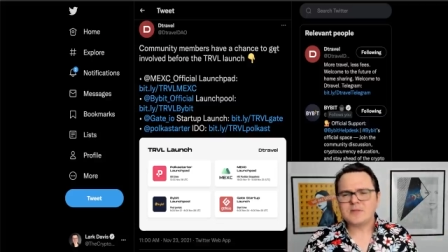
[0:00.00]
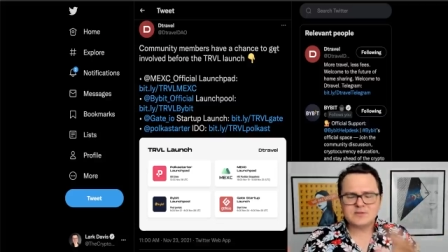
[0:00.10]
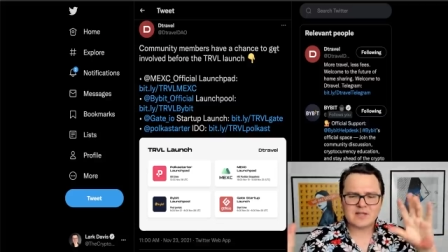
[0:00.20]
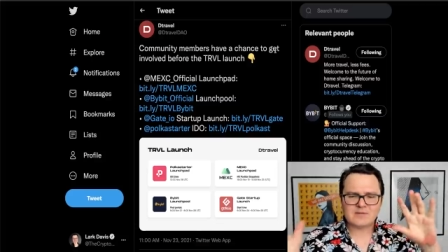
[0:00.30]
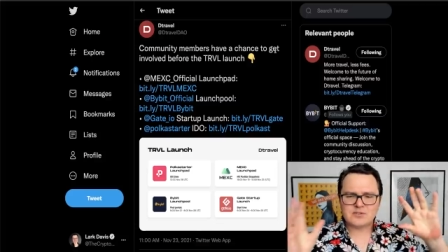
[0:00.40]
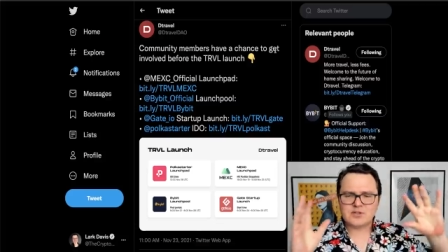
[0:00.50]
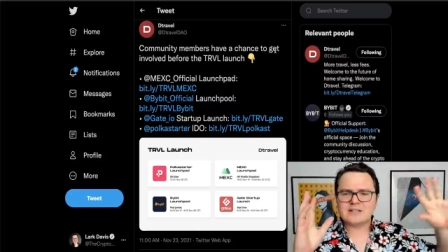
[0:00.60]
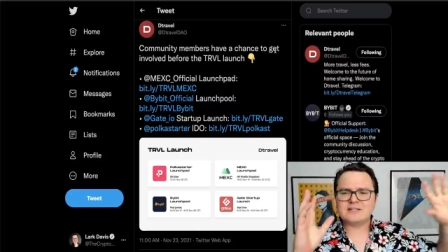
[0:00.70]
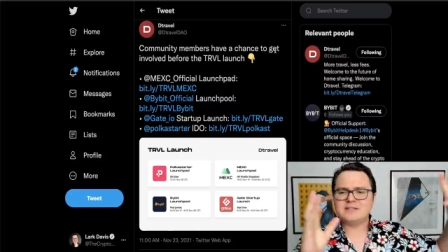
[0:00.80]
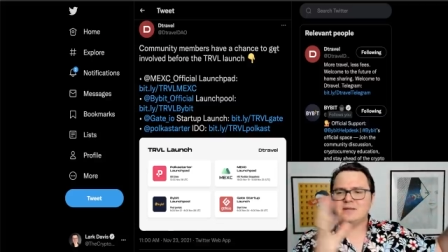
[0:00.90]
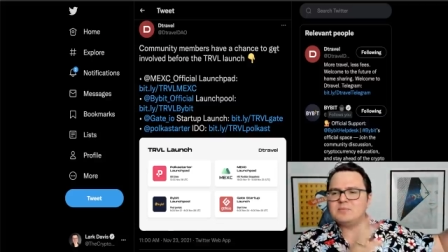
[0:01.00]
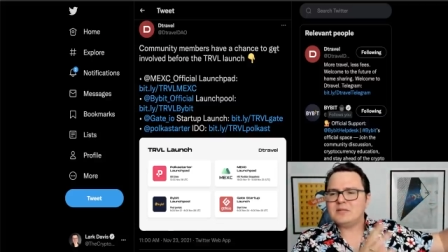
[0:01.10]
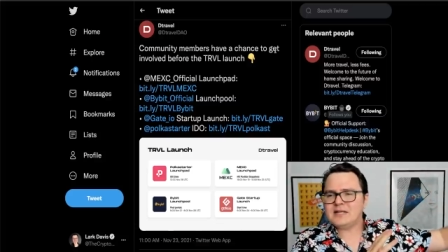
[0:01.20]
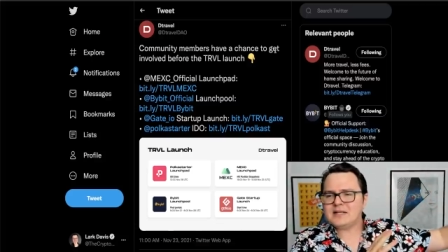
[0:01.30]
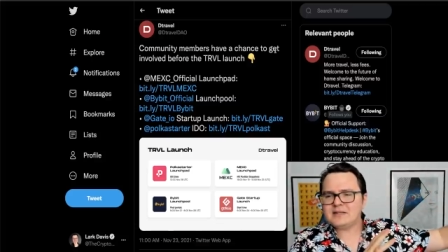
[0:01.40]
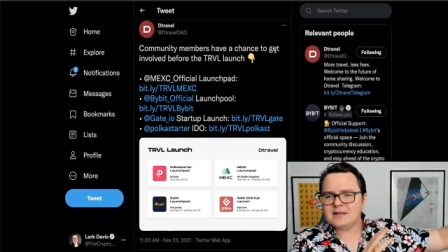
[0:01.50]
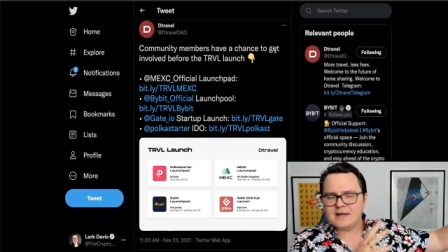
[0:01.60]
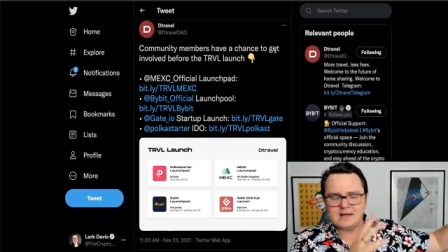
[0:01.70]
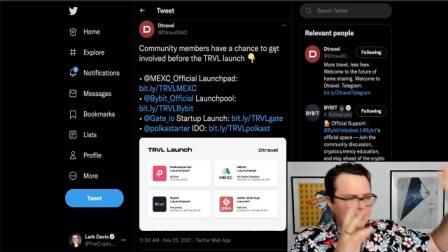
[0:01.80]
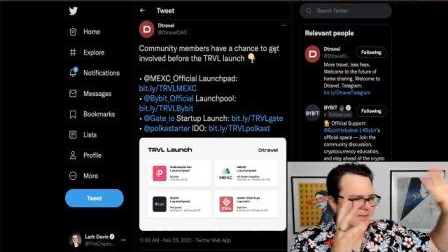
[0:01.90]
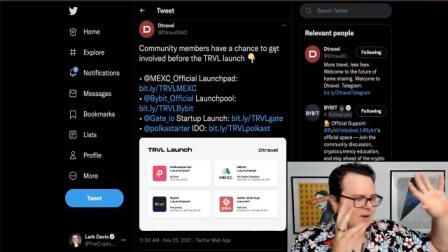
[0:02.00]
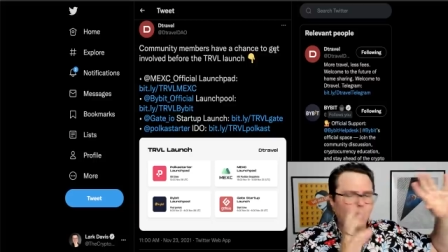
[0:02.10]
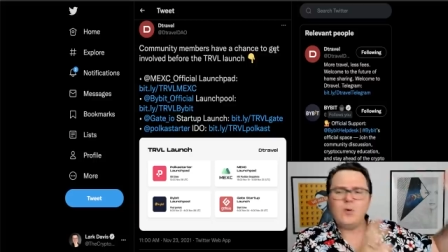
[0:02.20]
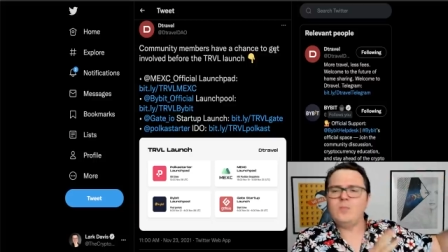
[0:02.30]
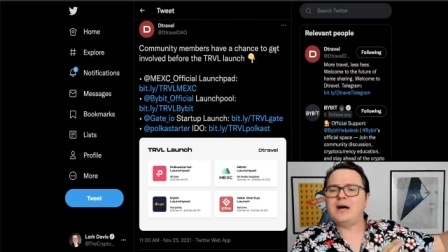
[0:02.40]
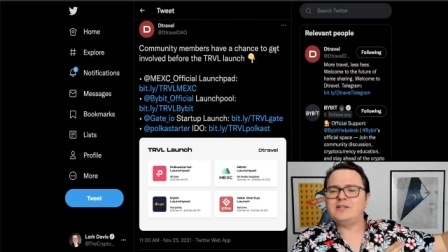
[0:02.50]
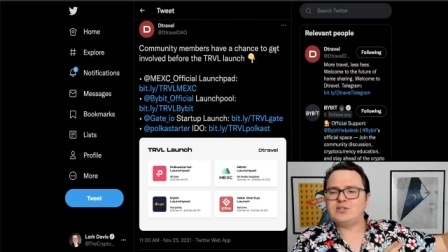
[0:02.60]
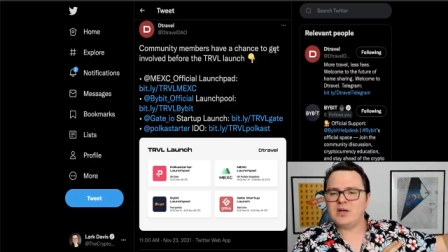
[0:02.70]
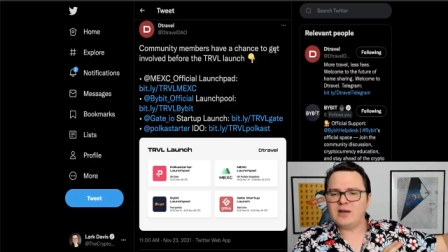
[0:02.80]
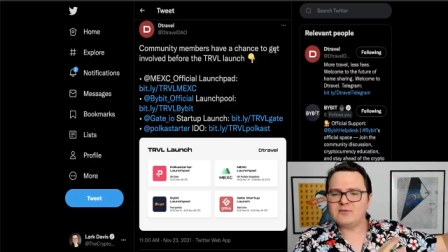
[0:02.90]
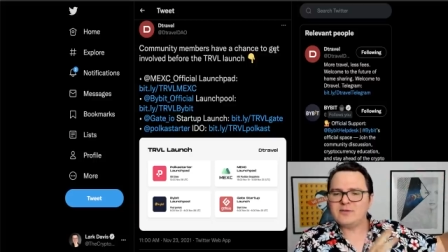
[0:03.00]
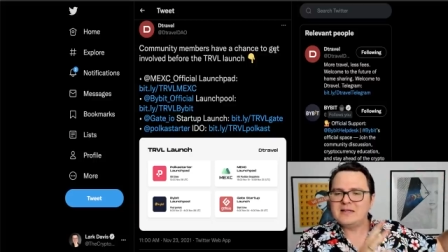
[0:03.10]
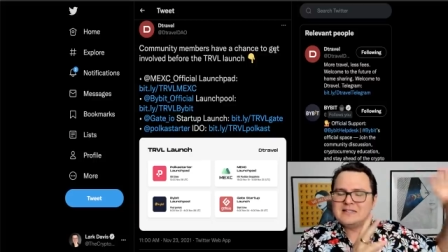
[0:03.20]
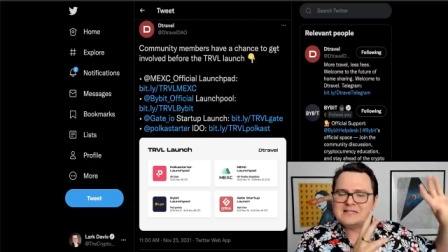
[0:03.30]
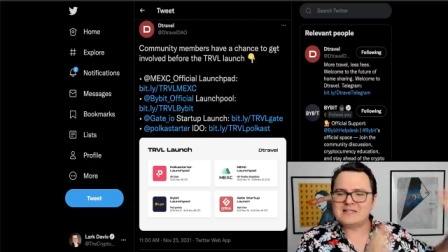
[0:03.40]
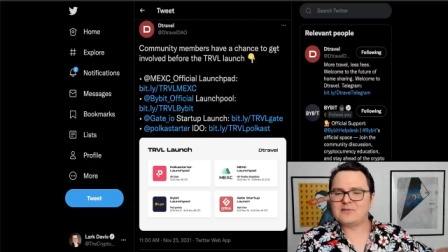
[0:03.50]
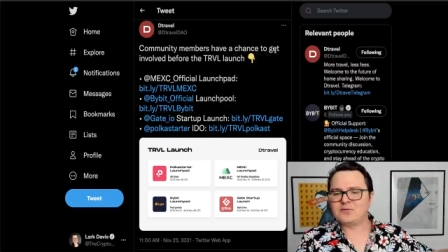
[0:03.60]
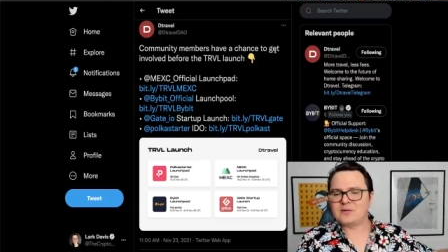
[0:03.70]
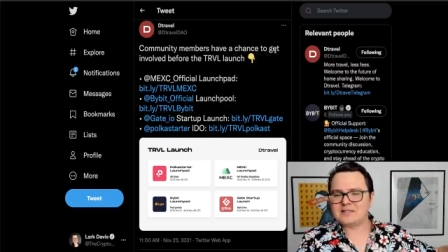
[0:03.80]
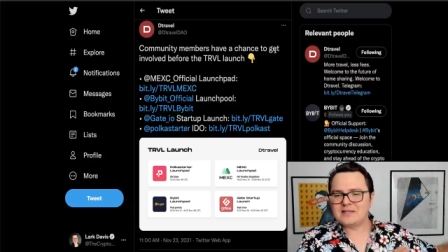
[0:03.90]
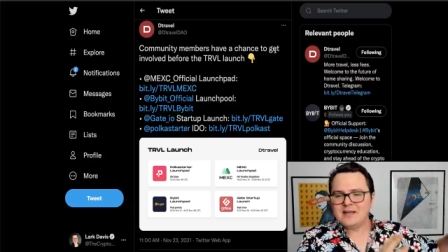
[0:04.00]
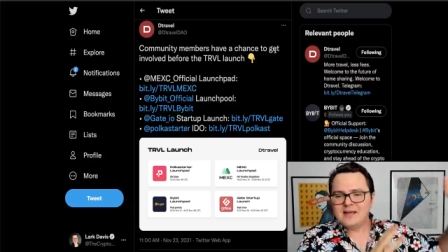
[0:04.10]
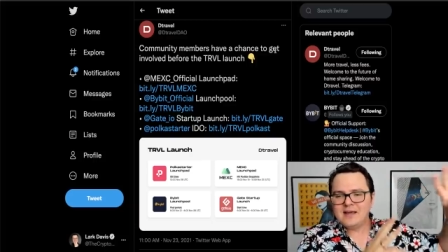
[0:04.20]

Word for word: So they've just completed a, uh, a whole bunch of different